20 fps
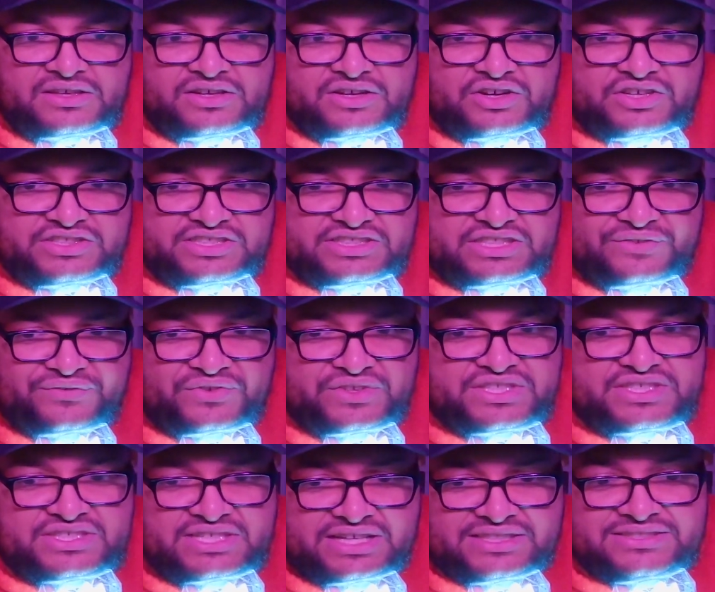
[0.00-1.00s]
Because there's
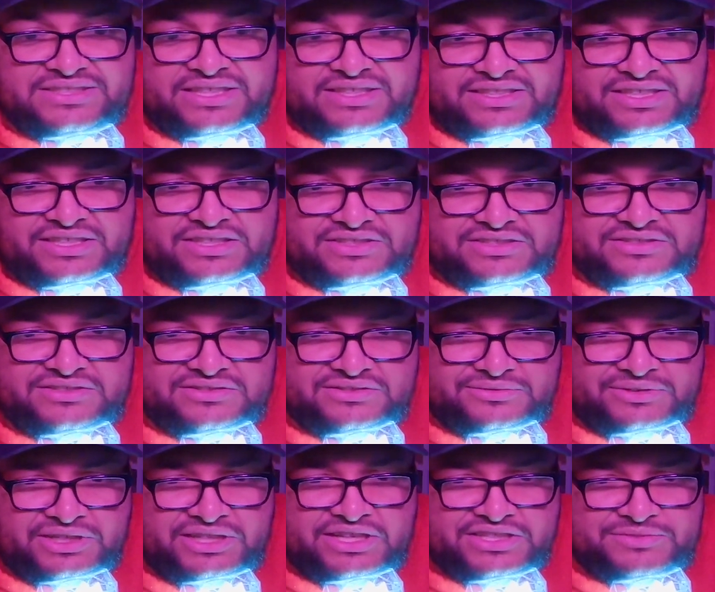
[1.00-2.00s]
definitely shots like this,
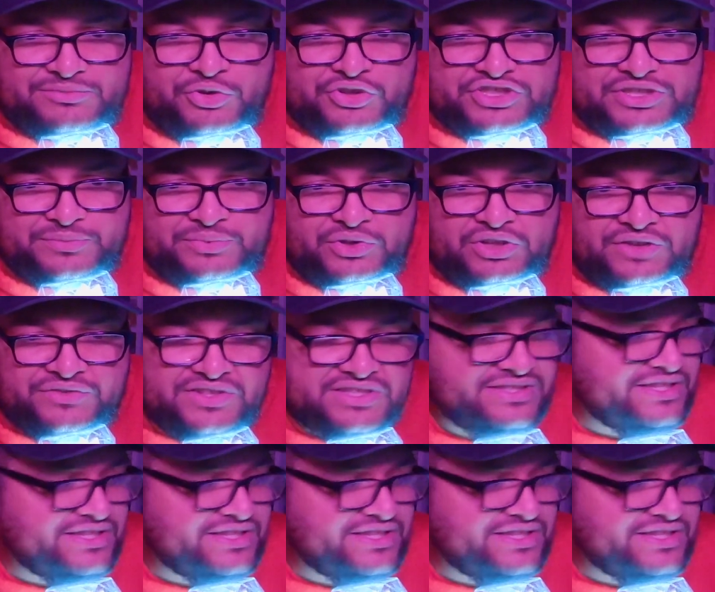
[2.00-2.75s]
where there's multiple of the